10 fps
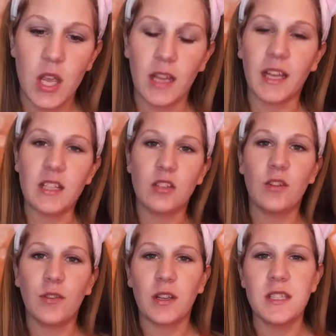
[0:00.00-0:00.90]
like it's
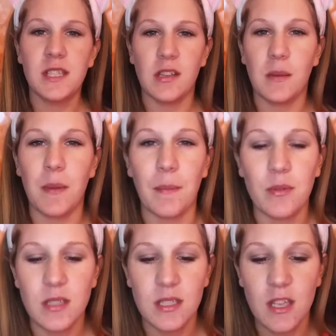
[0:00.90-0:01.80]
good for concealing
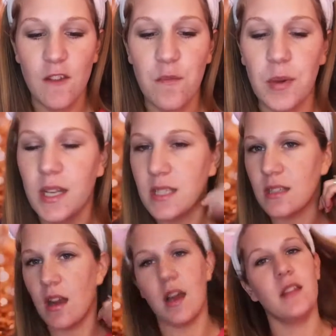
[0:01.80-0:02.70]
pimples and stuff, but it's
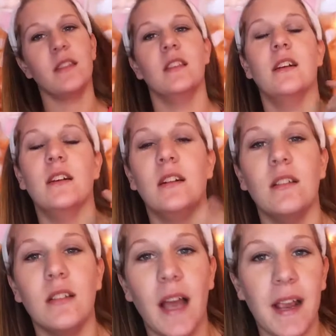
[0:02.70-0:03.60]
not
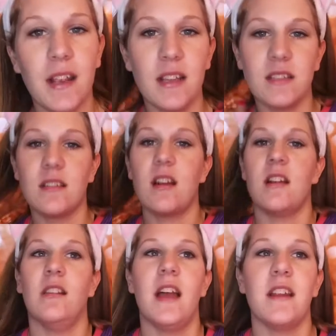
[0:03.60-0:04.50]
it's
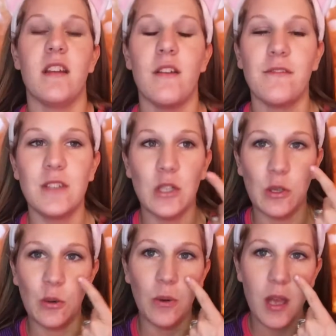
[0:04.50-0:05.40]
not light enough
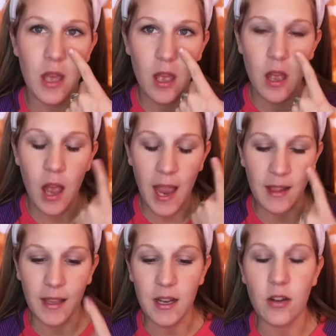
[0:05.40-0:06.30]
to
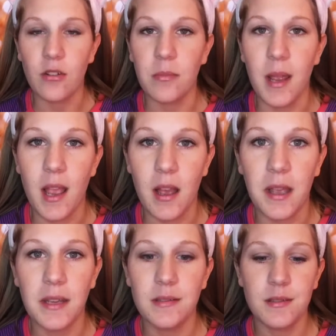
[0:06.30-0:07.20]
highlight under my
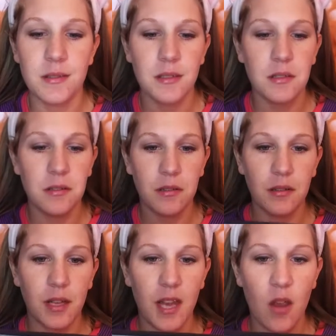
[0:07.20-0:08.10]
eyes
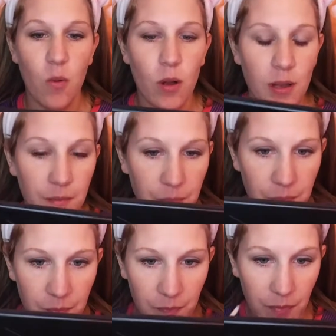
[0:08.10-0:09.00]
like I want.
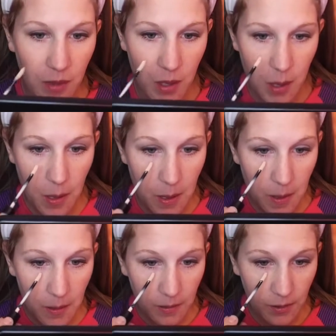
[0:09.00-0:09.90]

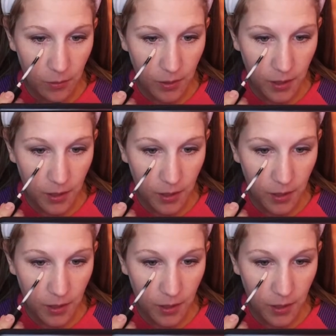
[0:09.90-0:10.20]
So